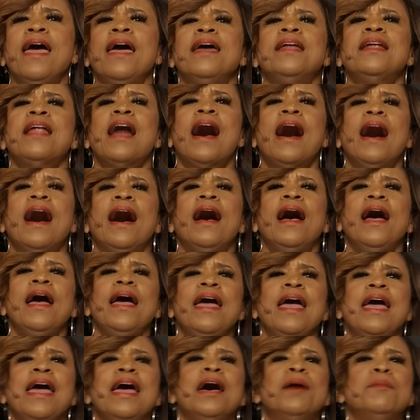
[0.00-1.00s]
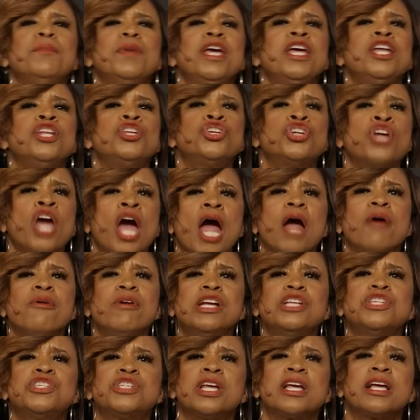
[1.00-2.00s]
and I am
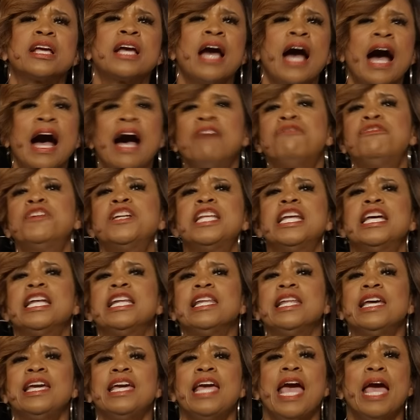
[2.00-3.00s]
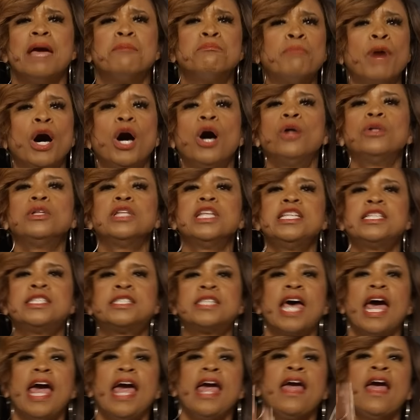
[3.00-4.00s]
encouraged, confidently and boldly
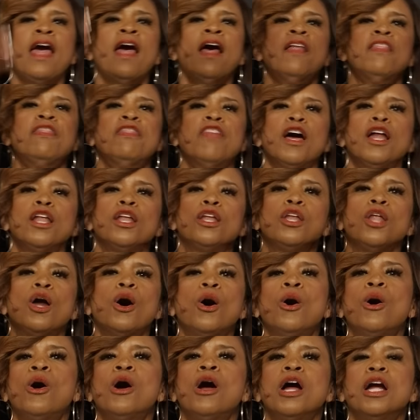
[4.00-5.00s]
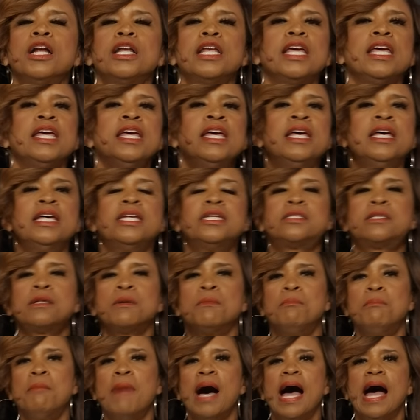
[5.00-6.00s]
say, the Lord
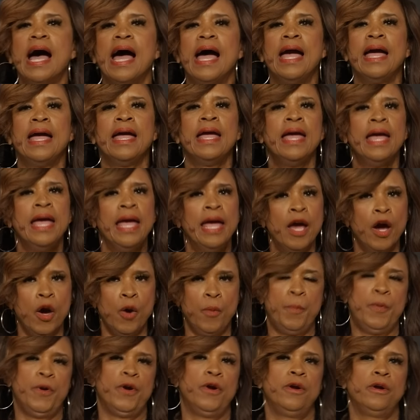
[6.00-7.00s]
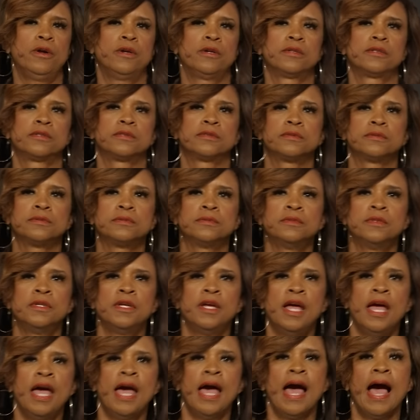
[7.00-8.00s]
is my helper.
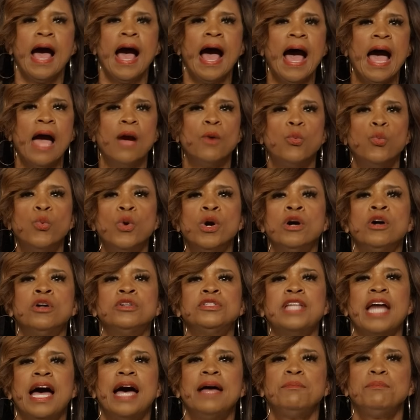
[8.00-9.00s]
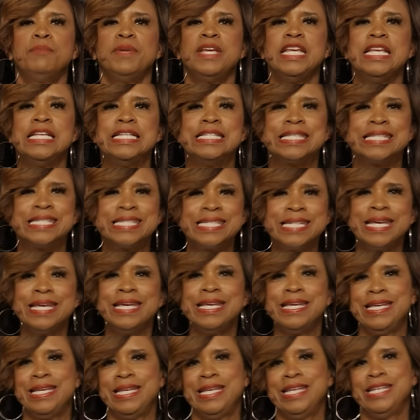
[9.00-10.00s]
I will not be
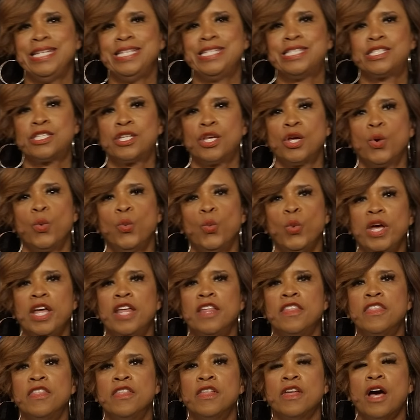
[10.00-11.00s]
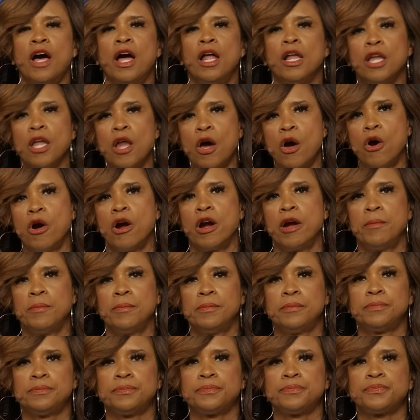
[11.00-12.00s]
seized with
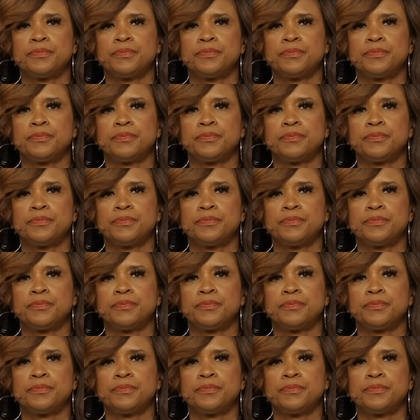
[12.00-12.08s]
alarm.